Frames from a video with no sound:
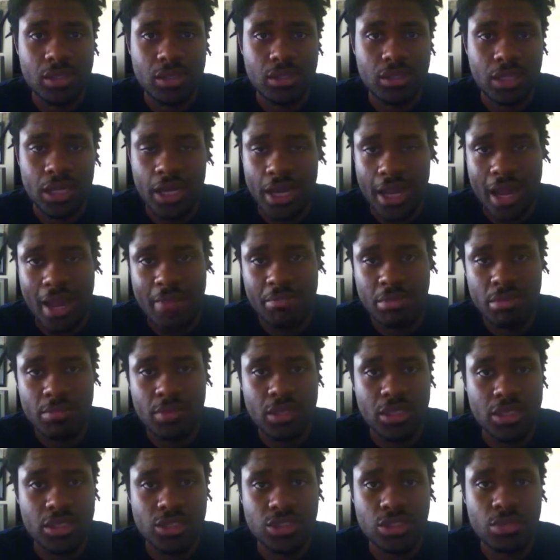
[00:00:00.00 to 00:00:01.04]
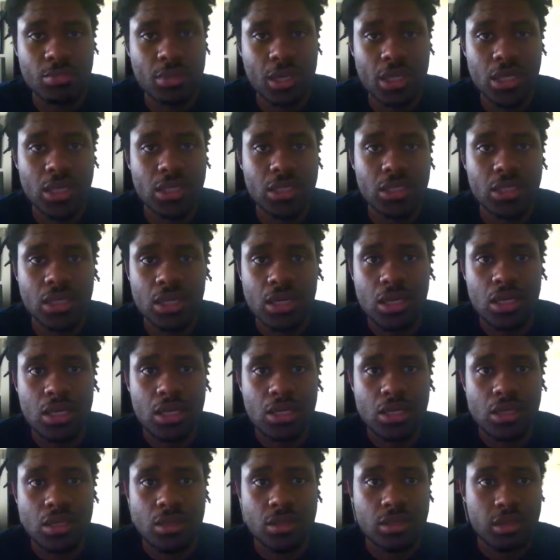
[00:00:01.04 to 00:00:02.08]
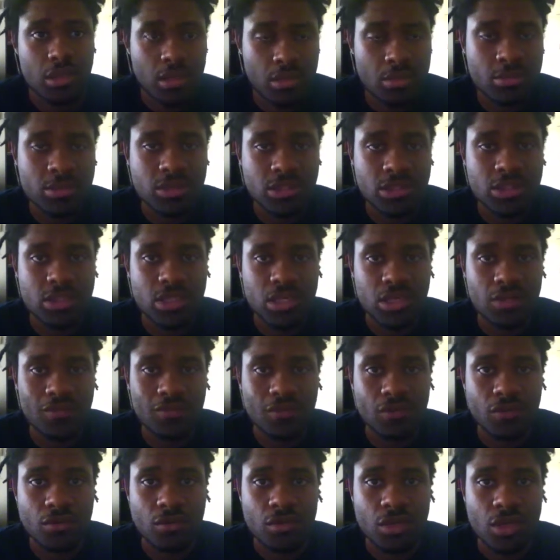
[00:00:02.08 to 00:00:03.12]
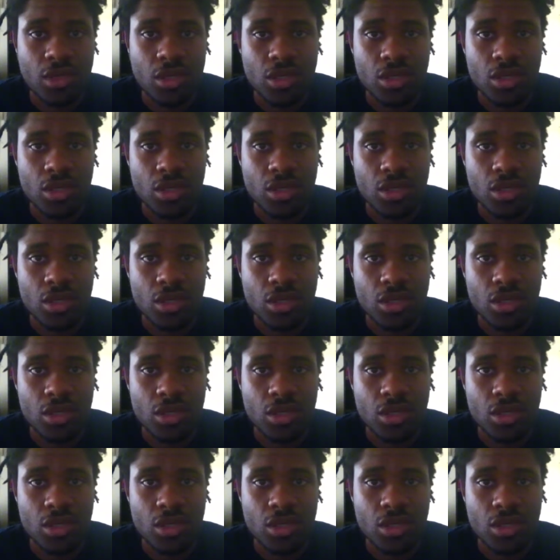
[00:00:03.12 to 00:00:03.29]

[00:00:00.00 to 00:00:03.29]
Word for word: They're happy because you're making them successful.